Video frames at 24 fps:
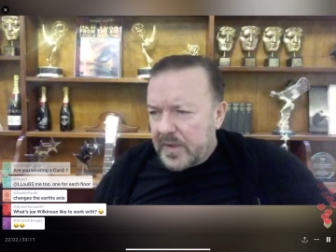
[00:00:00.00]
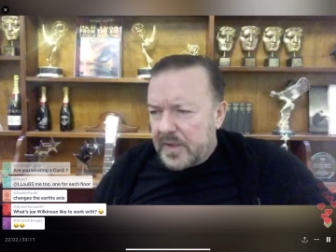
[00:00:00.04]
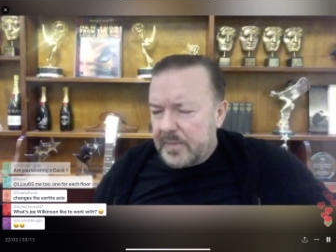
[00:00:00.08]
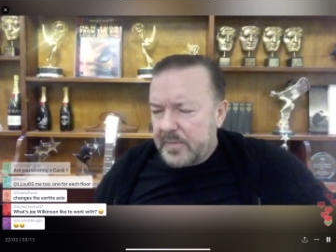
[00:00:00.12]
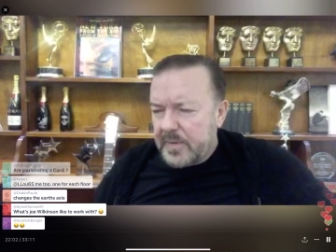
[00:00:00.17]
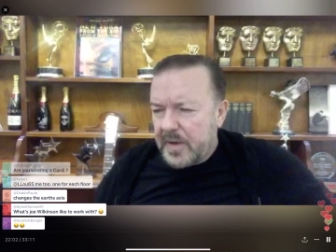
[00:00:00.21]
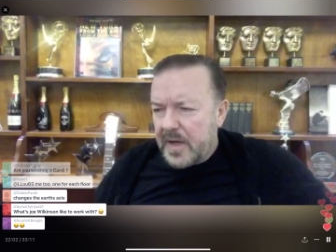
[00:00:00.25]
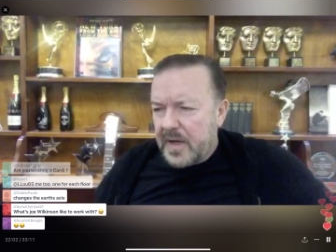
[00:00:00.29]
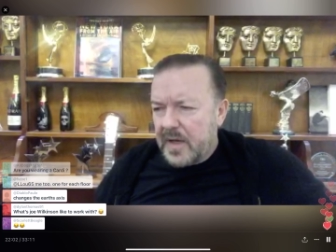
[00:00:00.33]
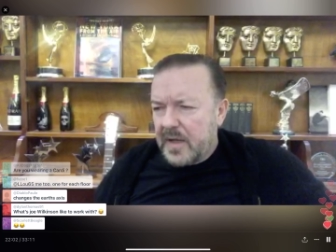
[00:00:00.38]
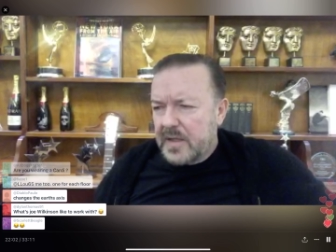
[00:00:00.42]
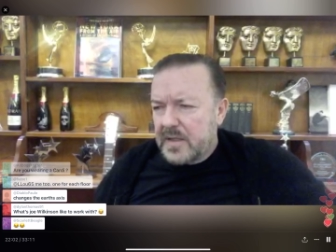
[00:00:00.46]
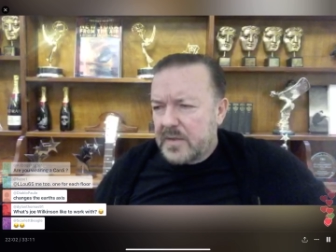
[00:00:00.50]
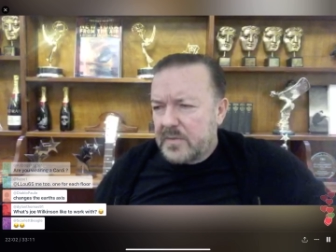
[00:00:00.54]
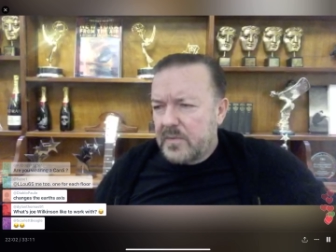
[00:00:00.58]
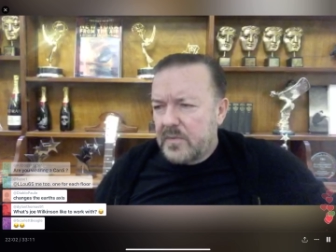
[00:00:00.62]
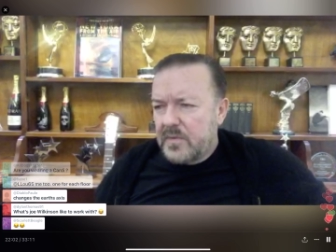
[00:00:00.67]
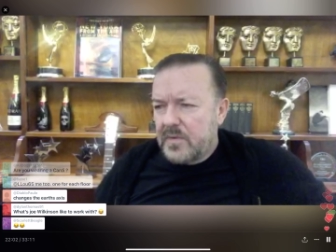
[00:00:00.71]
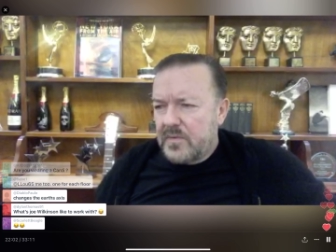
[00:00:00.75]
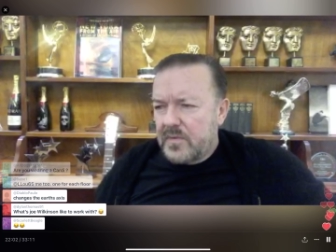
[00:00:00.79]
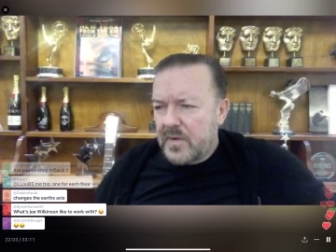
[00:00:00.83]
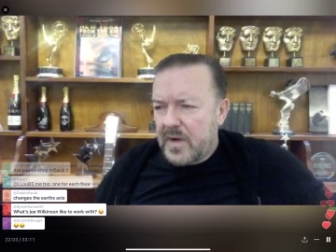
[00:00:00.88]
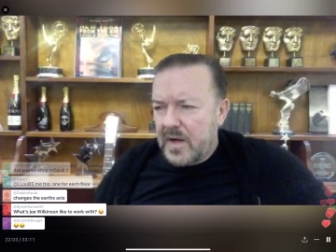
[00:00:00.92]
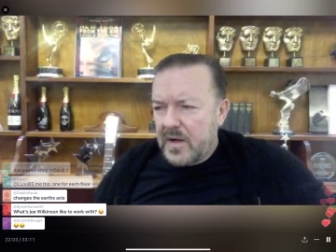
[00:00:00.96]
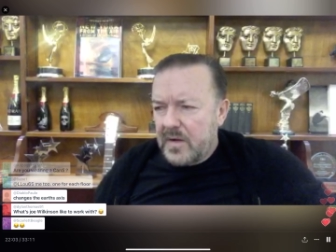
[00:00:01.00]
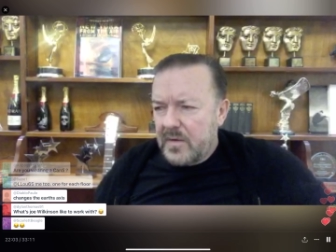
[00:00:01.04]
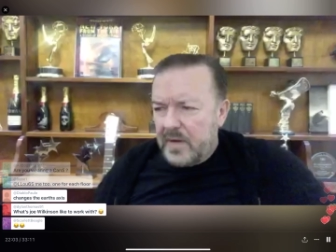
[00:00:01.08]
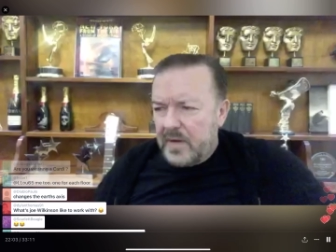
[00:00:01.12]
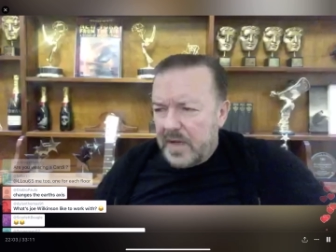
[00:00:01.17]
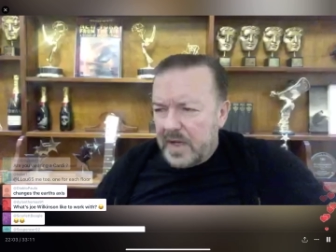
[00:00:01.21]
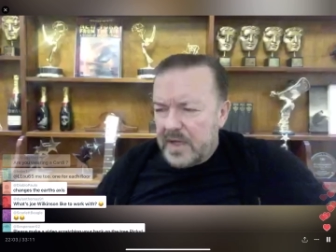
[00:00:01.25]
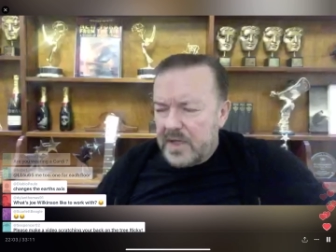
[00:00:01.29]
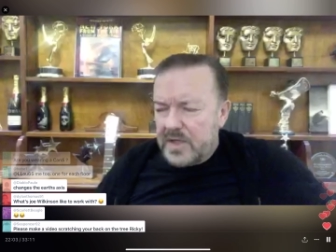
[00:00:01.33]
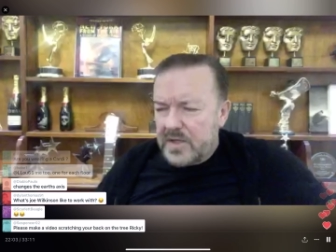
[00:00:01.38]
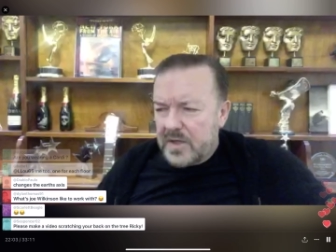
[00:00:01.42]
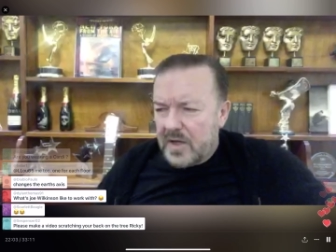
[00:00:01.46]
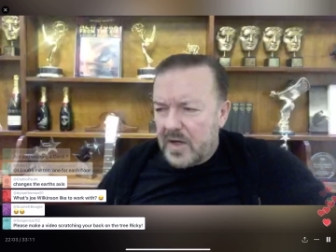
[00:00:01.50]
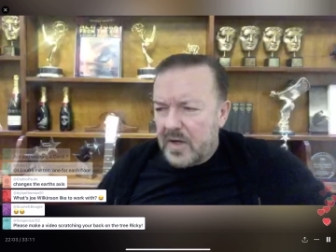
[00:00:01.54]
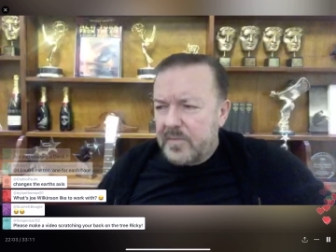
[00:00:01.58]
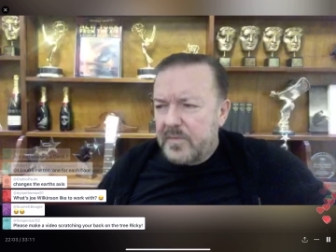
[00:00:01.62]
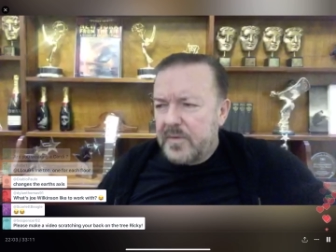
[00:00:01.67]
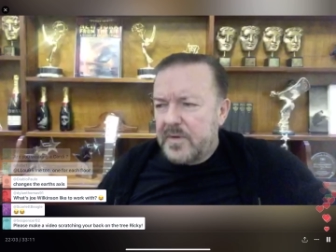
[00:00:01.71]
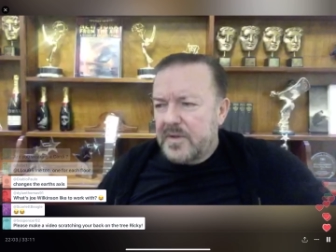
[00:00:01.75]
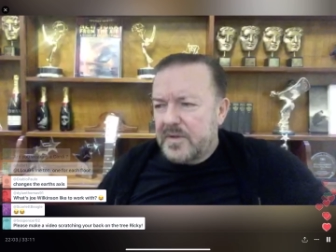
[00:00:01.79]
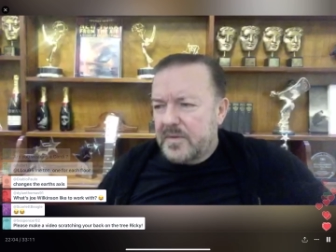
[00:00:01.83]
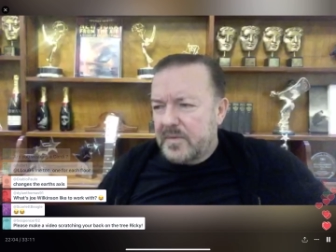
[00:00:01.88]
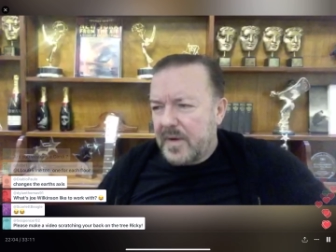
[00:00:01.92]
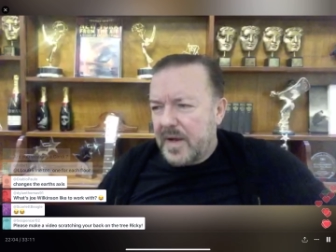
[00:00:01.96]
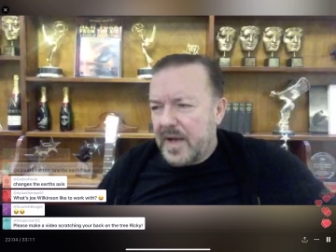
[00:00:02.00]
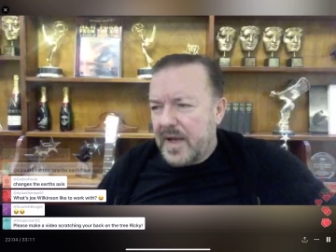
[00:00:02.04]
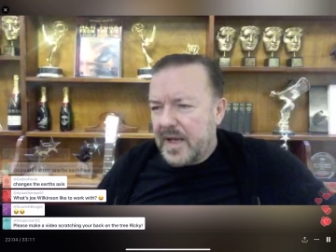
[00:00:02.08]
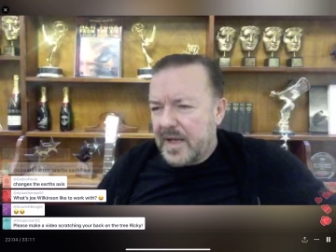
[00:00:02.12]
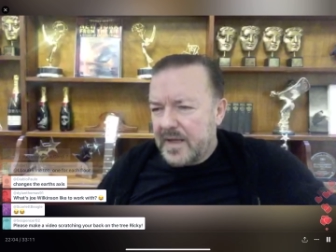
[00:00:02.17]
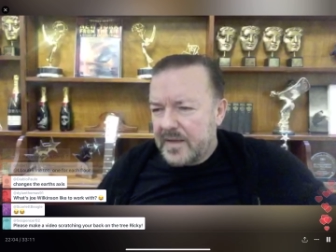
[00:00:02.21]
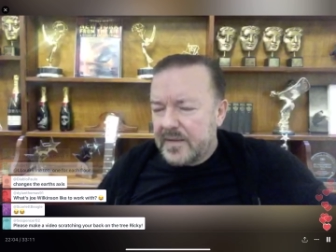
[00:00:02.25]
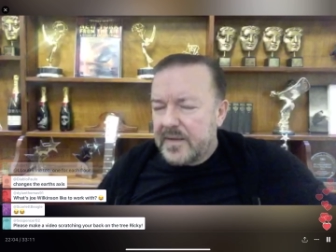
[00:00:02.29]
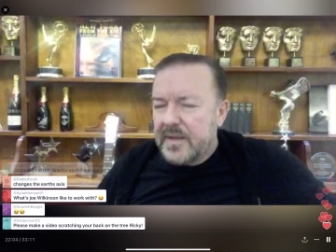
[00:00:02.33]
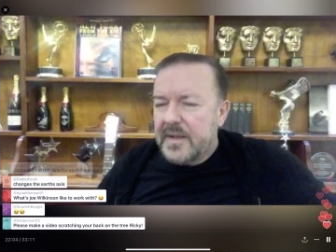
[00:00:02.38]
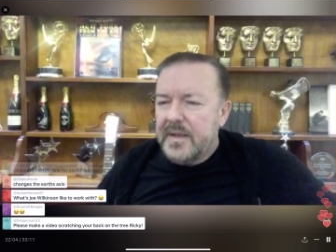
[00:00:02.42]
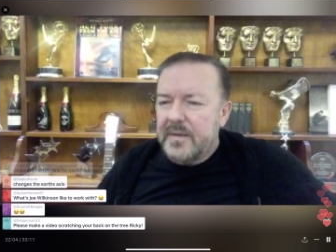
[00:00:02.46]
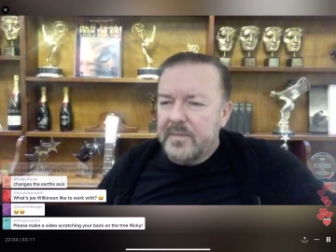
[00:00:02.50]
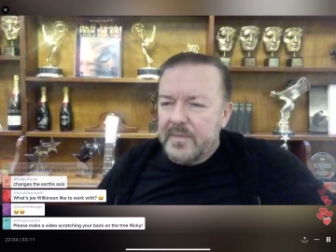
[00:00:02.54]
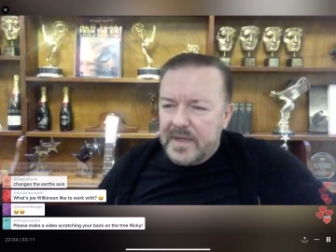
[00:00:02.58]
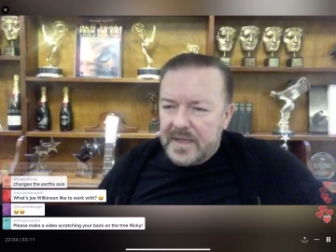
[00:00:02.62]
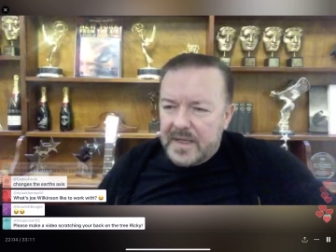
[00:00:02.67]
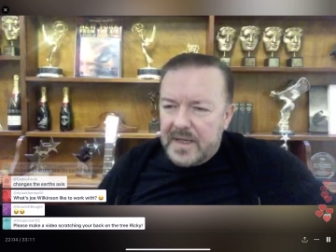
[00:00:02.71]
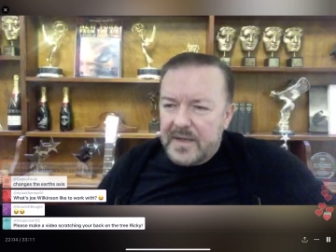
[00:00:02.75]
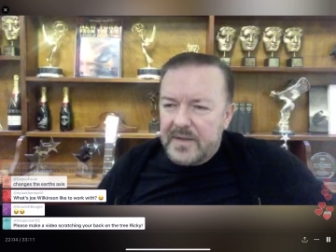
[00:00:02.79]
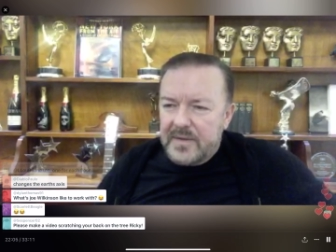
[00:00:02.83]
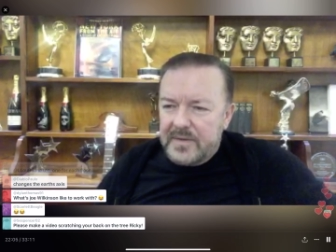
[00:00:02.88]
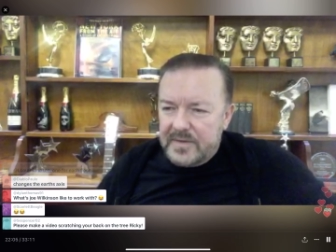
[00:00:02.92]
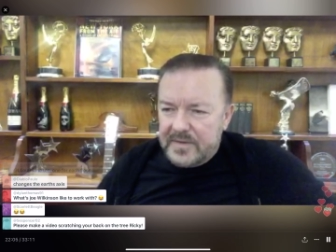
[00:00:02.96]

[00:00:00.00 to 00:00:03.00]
parts will grow each time you swear. Here we go.